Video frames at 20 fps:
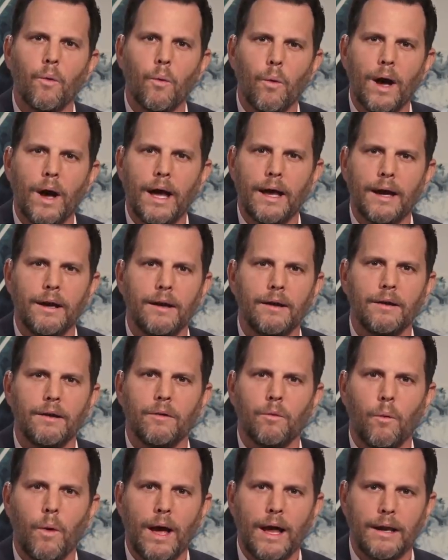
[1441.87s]

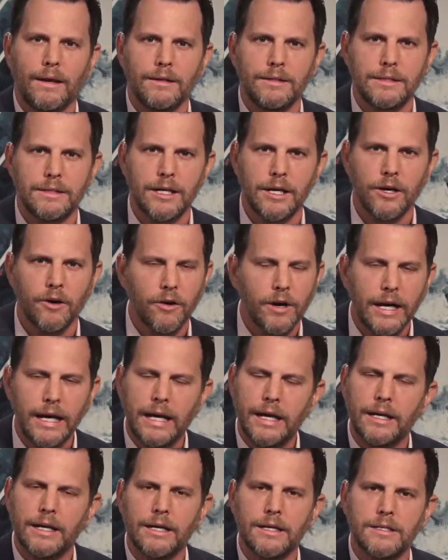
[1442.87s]
when
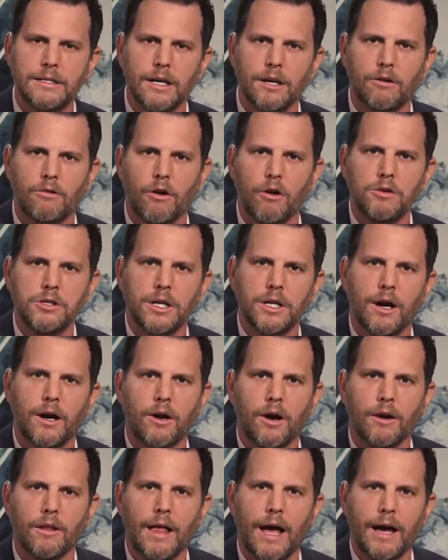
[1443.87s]
tyranny is encroaching
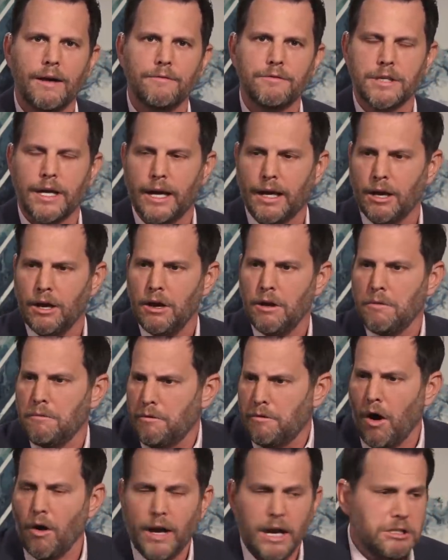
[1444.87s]
on our lives? Like,
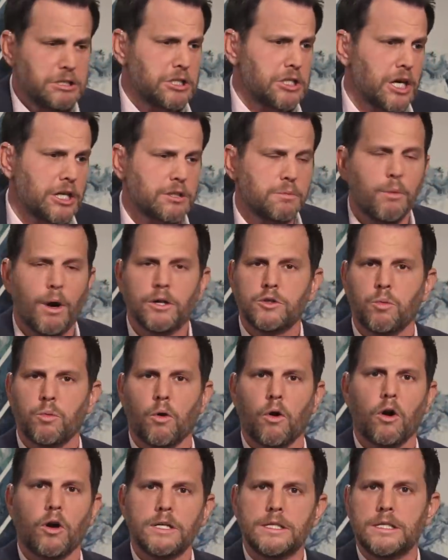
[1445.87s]
okay, 6 months,
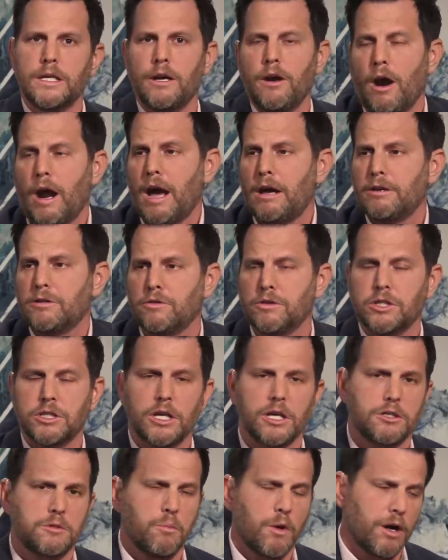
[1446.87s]
we're all going to sit in our house for
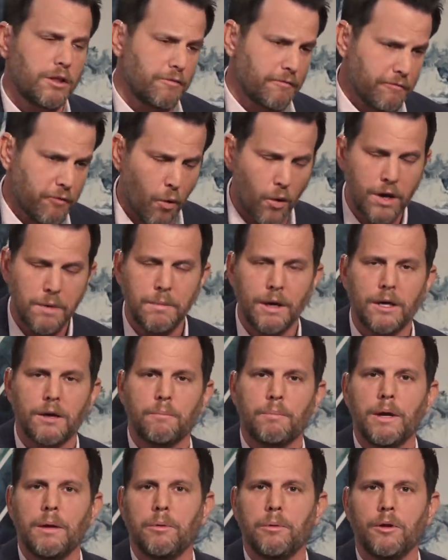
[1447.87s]
6 months, 40
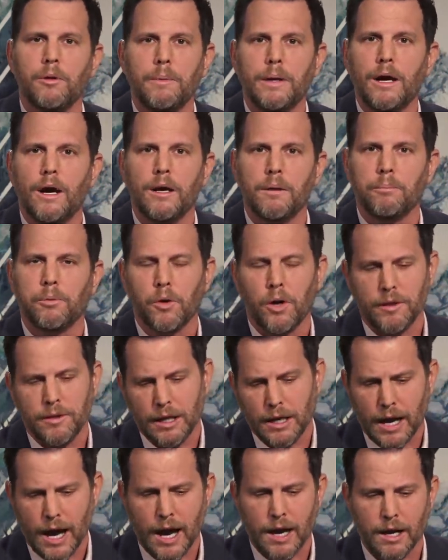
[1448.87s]
million people will be unemployed,
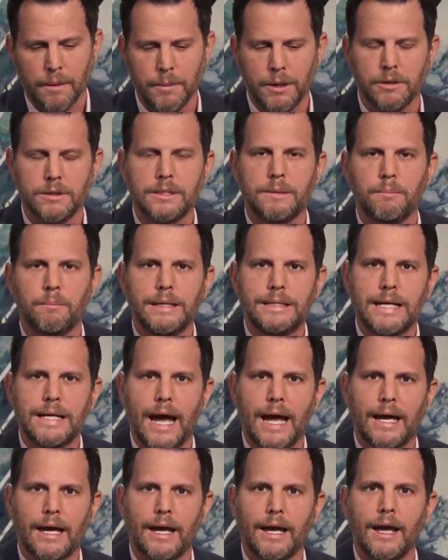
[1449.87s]
the economy will be
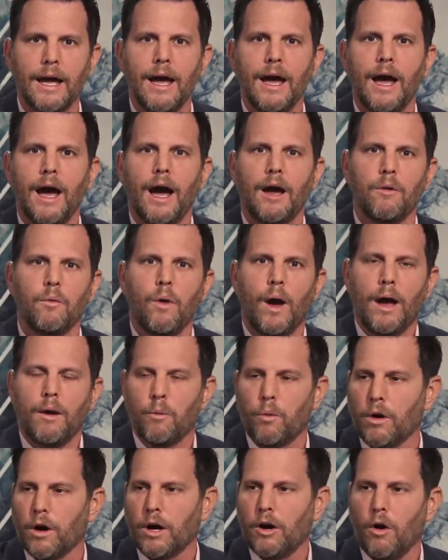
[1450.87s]
tanking, and
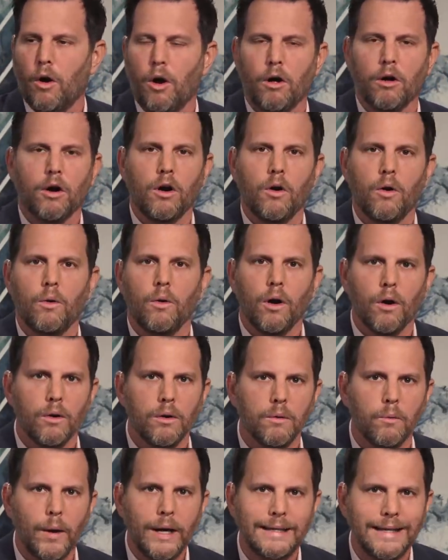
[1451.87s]
we're going to all go, oh,
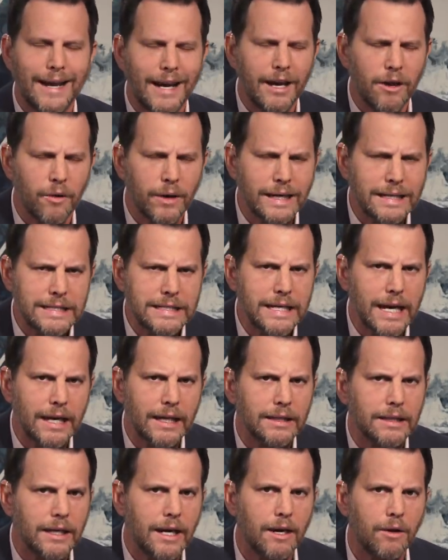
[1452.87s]
wait, did anyone get
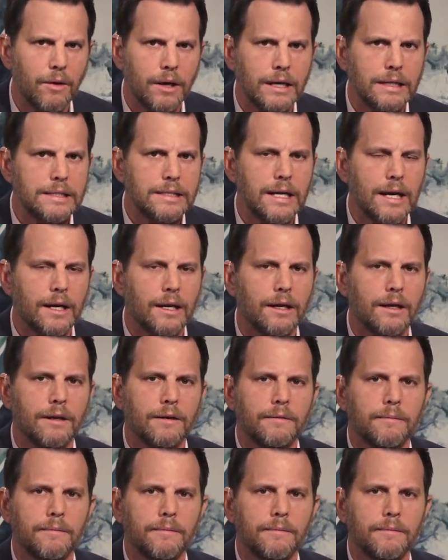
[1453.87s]
sick? Did anyone get sick?